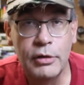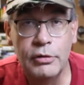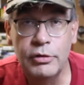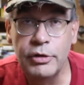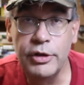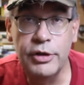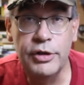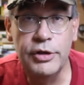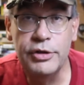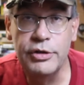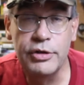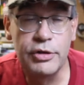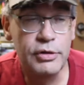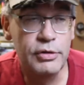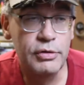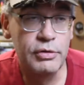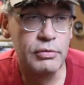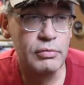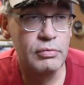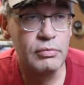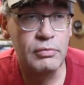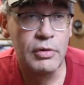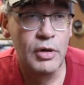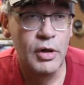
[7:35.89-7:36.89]
You could
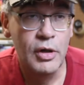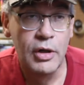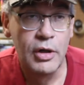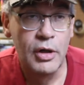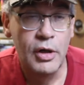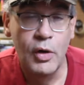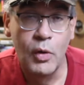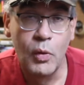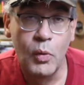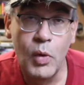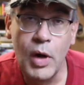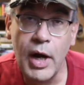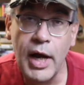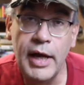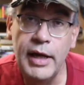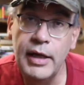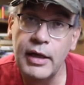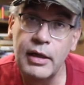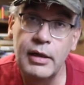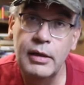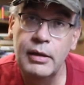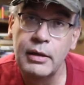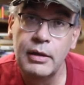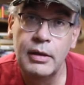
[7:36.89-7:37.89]
just write
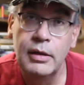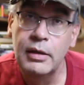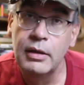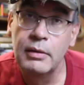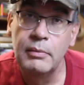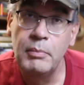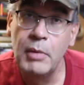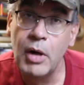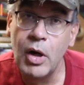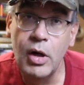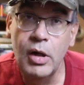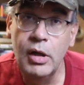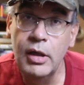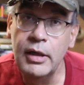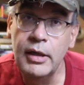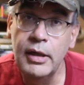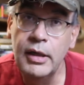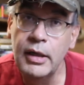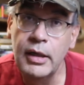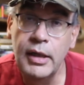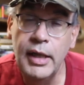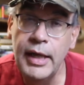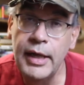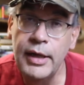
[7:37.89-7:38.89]
Marlin
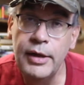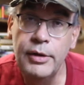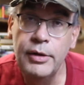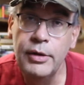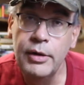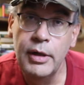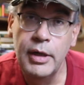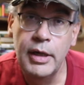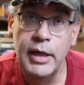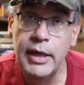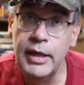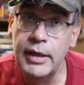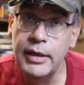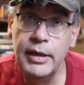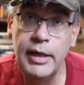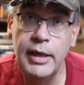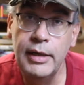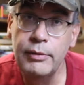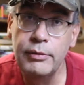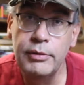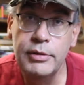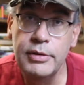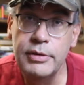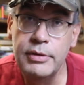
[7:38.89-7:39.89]
a letter, and
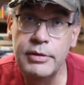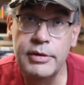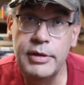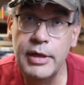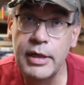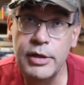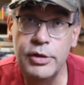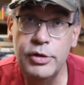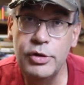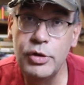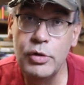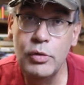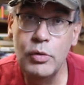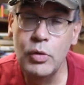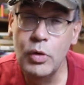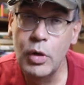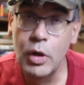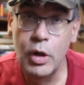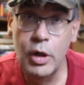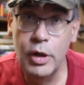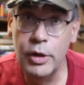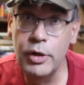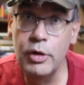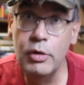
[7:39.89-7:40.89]
they would send you
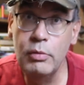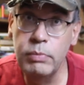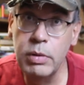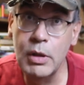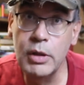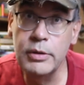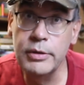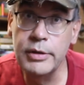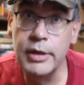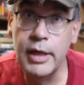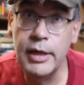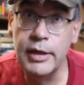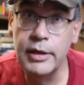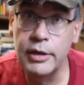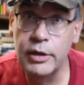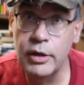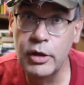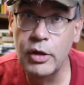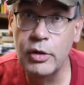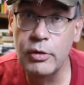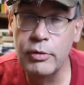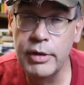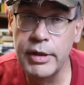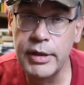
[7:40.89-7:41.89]
a new Bullseye to
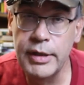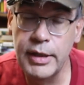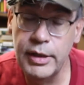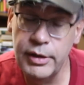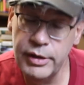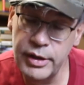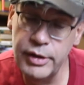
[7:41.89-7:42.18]
glue in there.